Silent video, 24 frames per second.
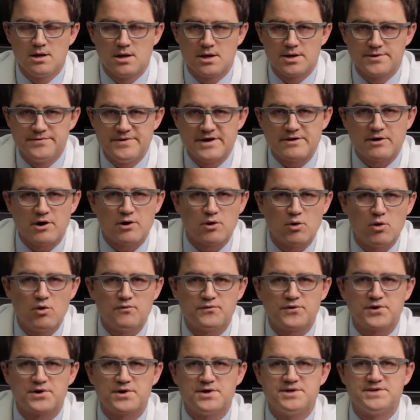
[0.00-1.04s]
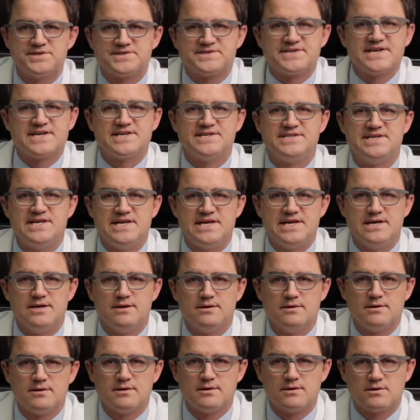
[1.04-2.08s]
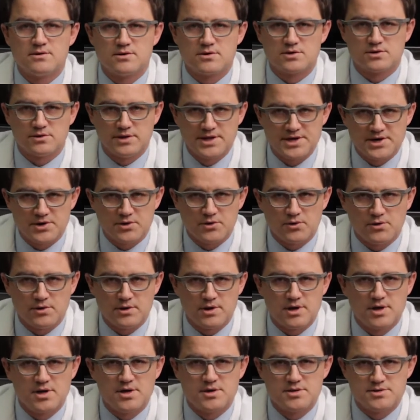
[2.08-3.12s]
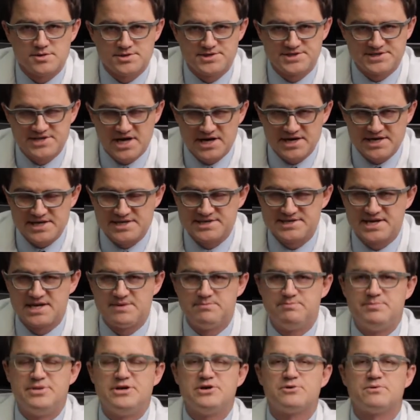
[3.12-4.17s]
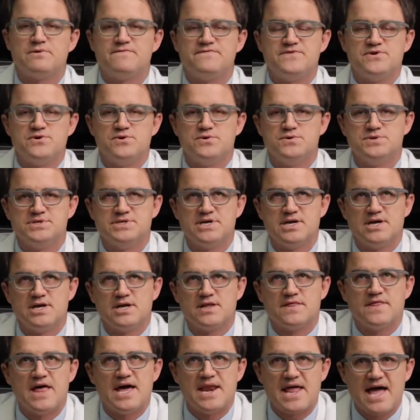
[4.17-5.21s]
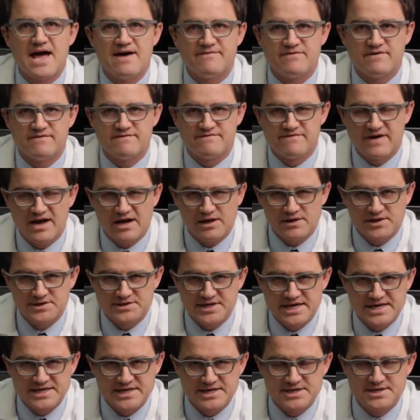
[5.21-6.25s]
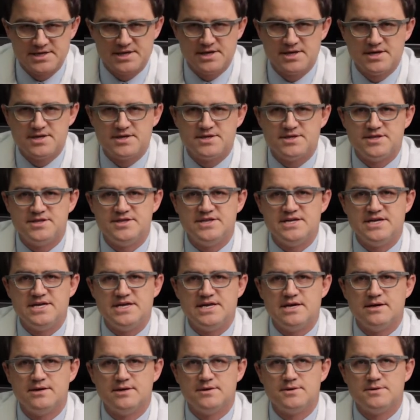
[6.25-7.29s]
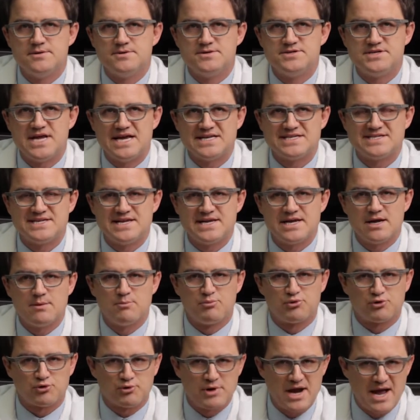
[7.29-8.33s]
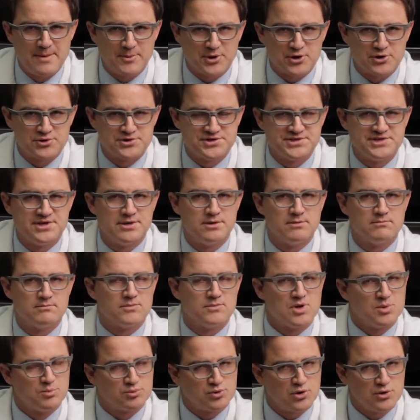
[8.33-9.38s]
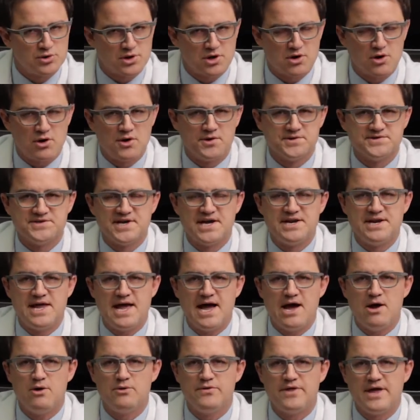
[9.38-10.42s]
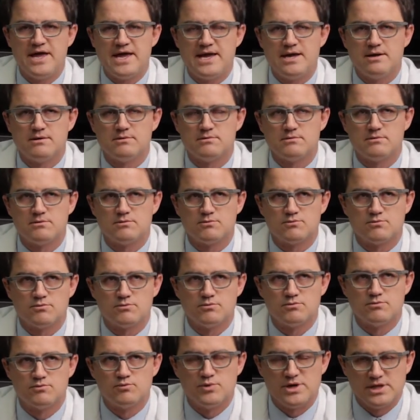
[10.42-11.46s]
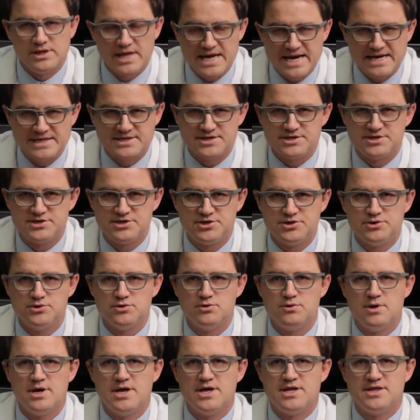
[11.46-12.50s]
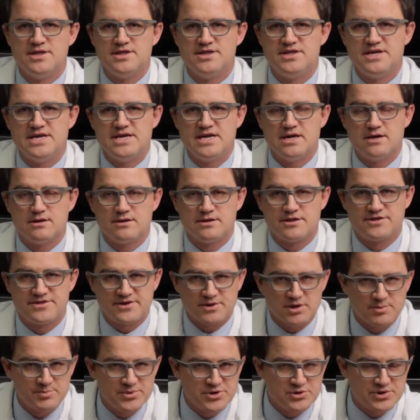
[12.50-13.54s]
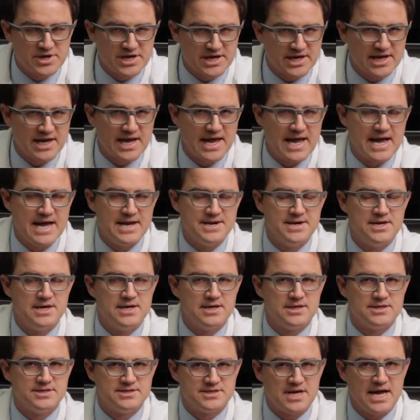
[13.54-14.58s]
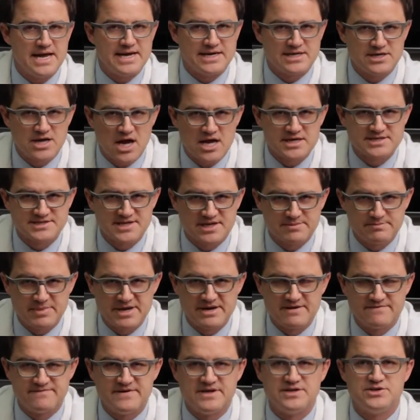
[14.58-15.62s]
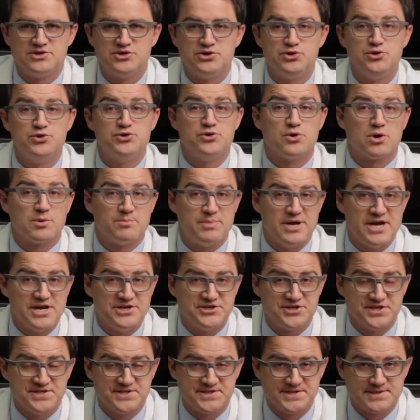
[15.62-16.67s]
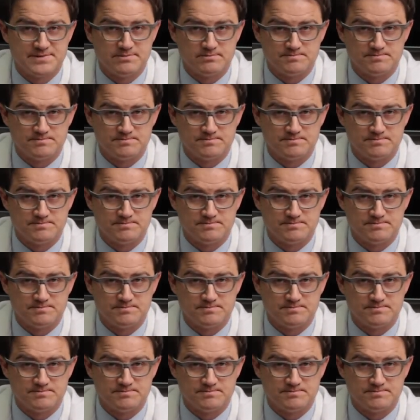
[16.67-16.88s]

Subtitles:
There are over 60 clinical studies and peer reviews that have validated the testing parameters, protocols, and how they relate to the therapeutic and diagnostic benefit to your patients.